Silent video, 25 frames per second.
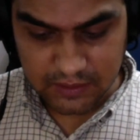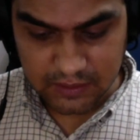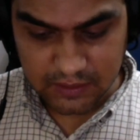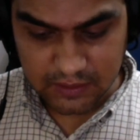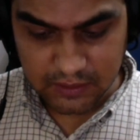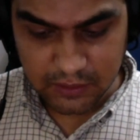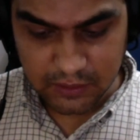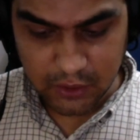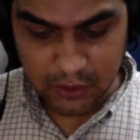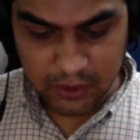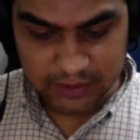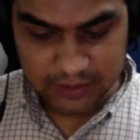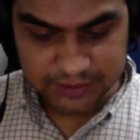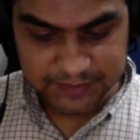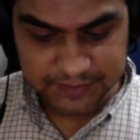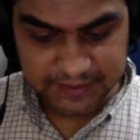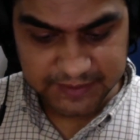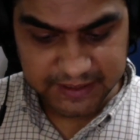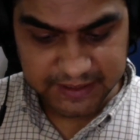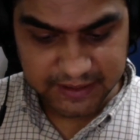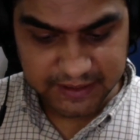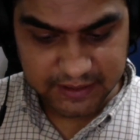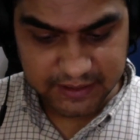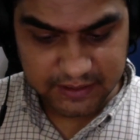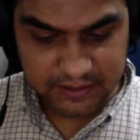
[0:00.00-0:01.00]
clock
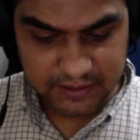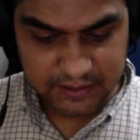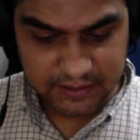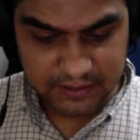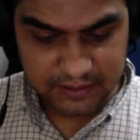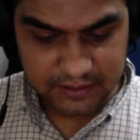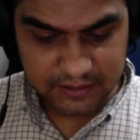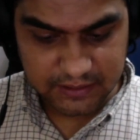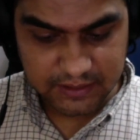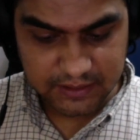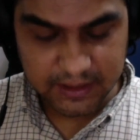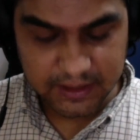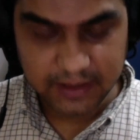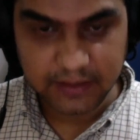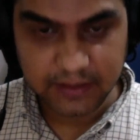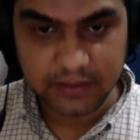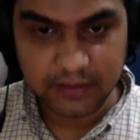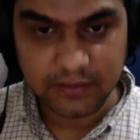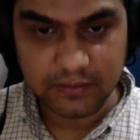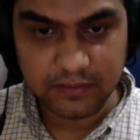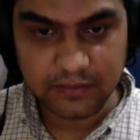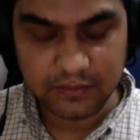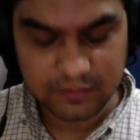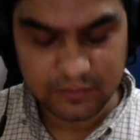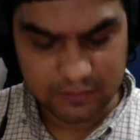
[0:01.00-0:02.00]
speed
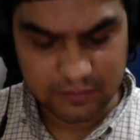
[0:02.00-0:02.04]
than